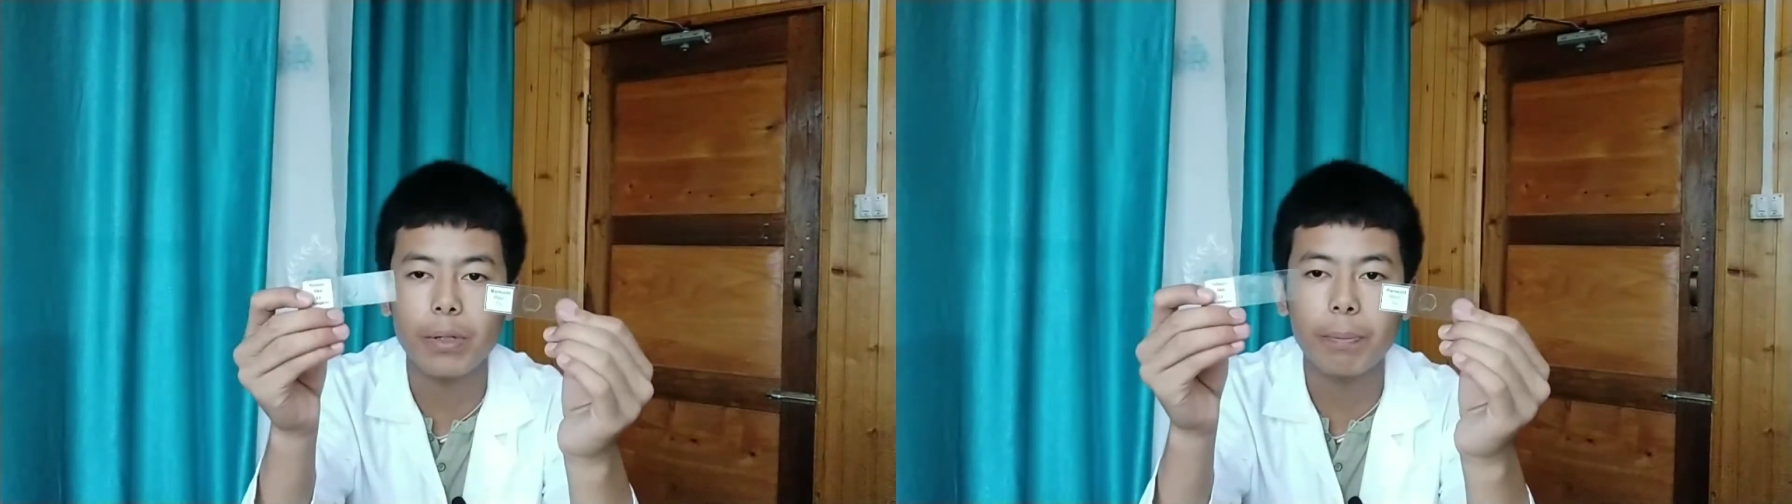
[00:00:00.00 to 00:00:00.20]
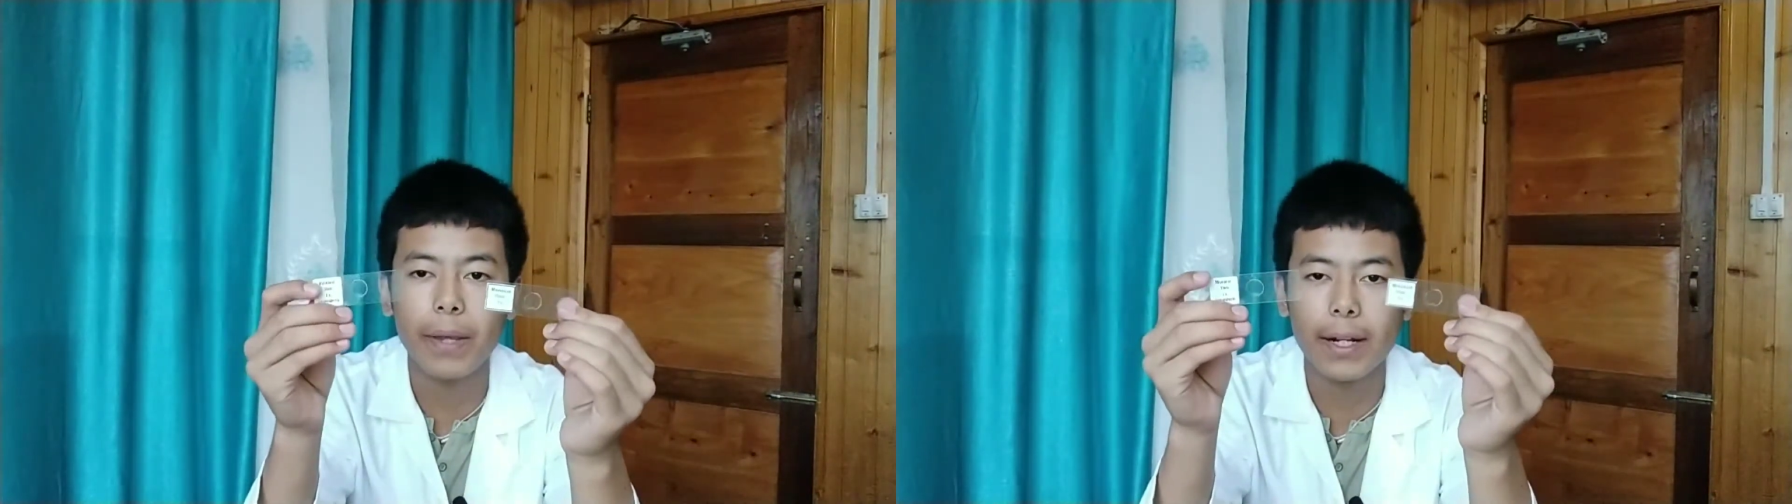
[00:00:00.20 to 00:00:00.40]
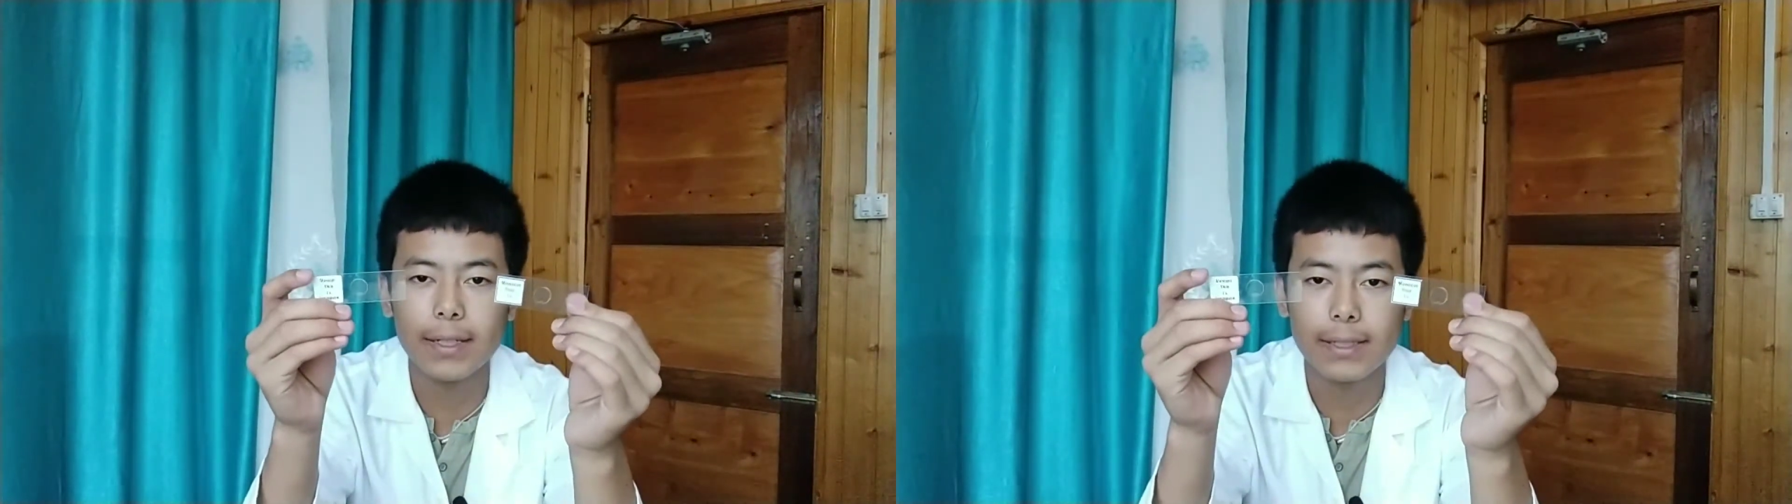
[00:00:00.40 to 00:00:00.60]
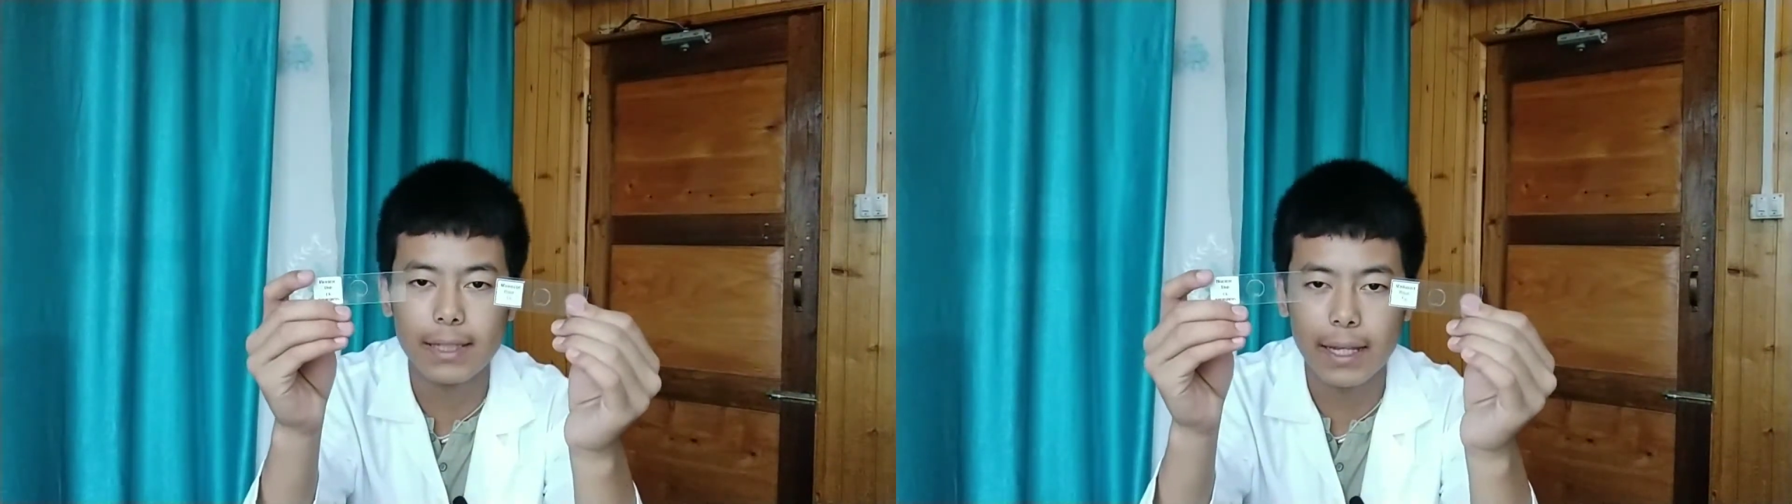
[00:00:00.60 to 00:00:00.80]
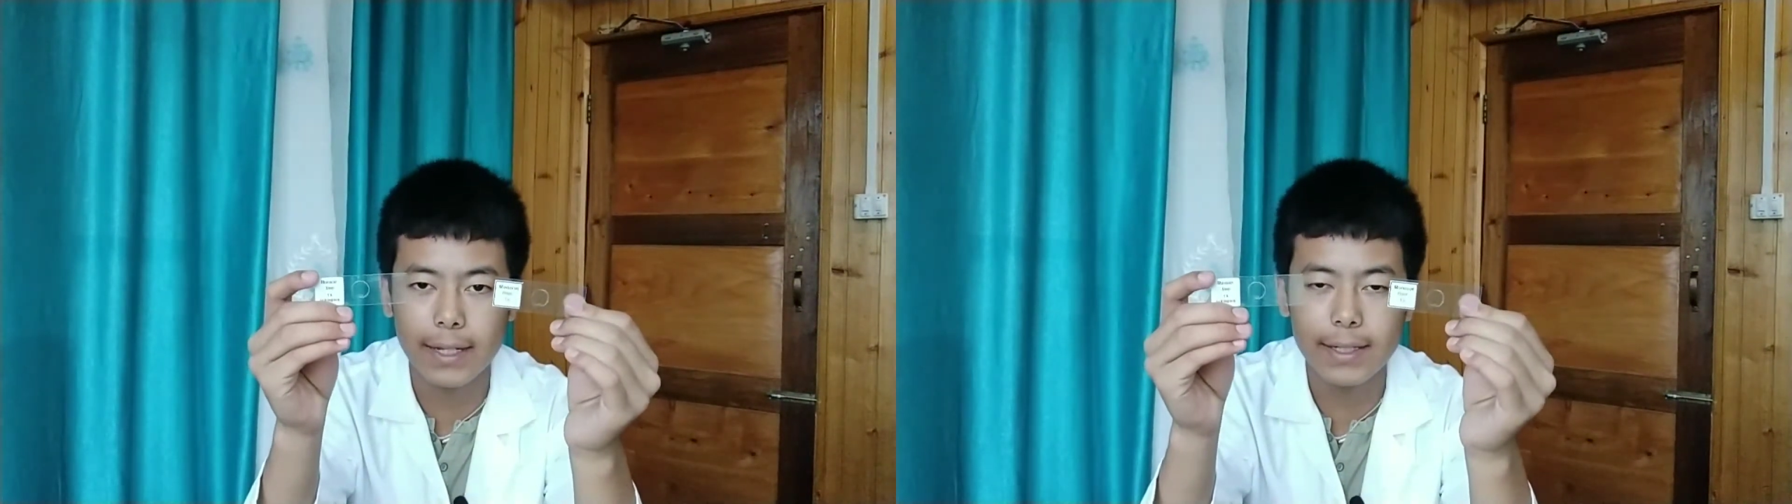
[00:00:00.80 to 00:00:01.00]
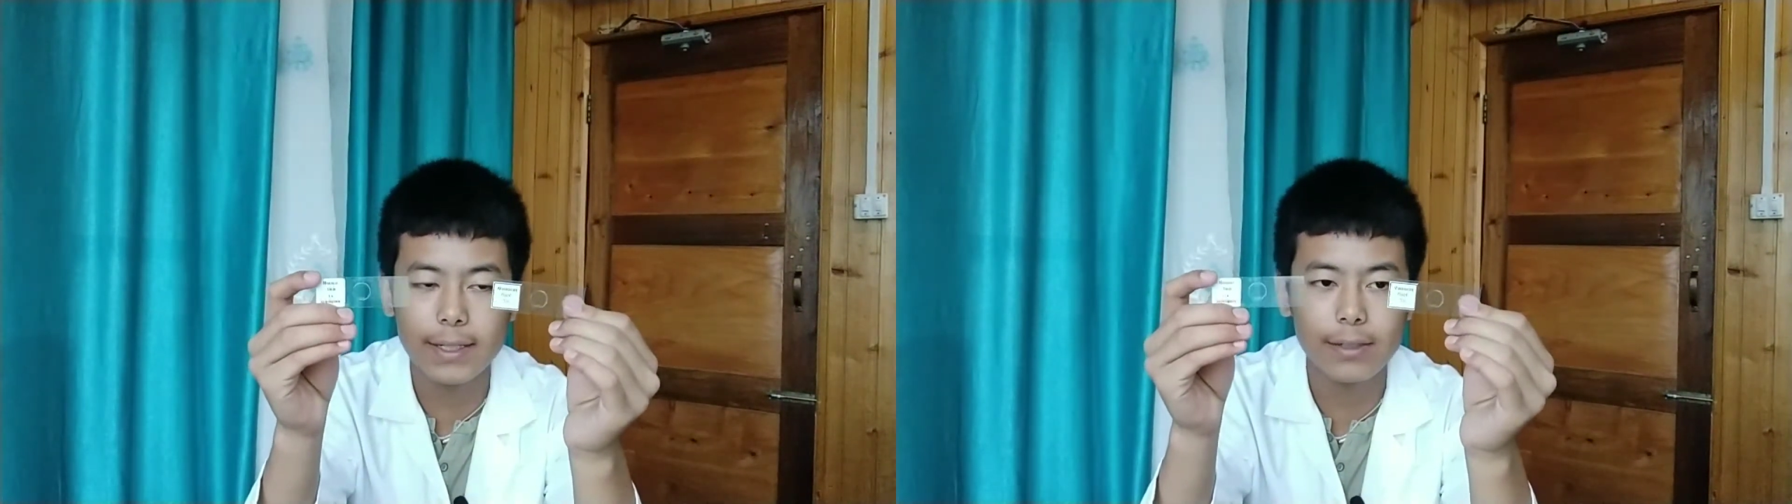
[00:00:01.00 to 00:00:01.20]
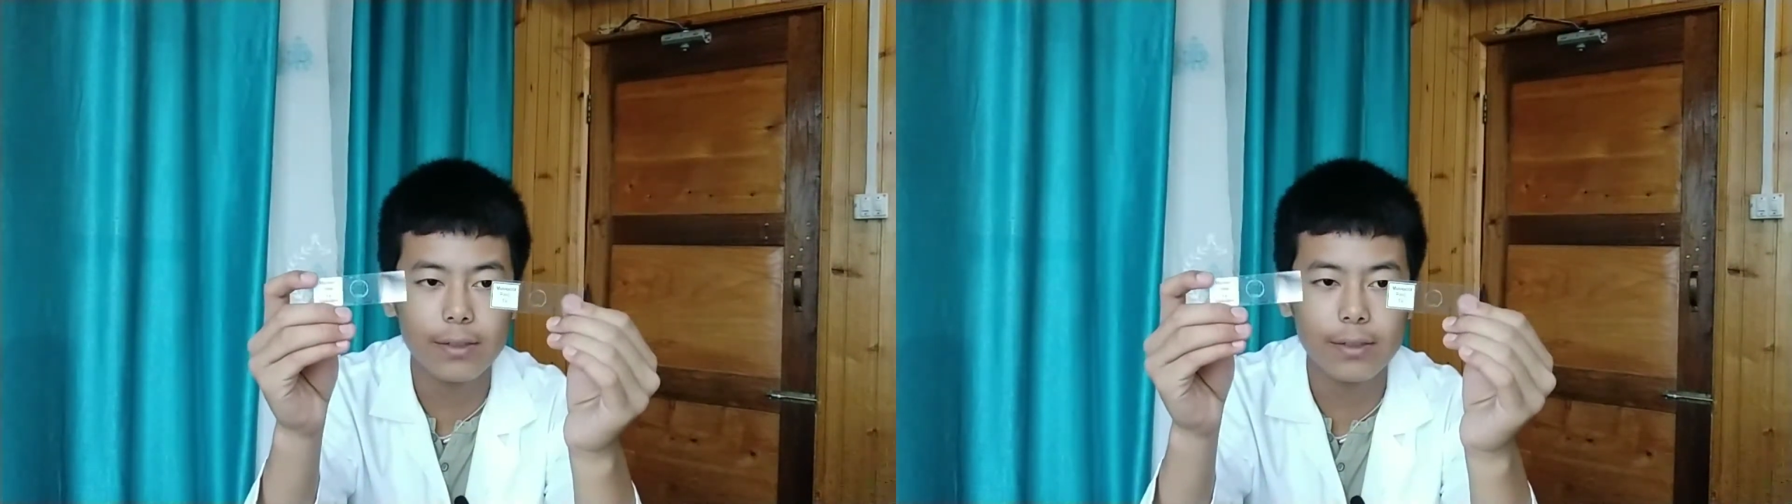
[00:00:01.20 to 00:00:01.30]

prepared slides.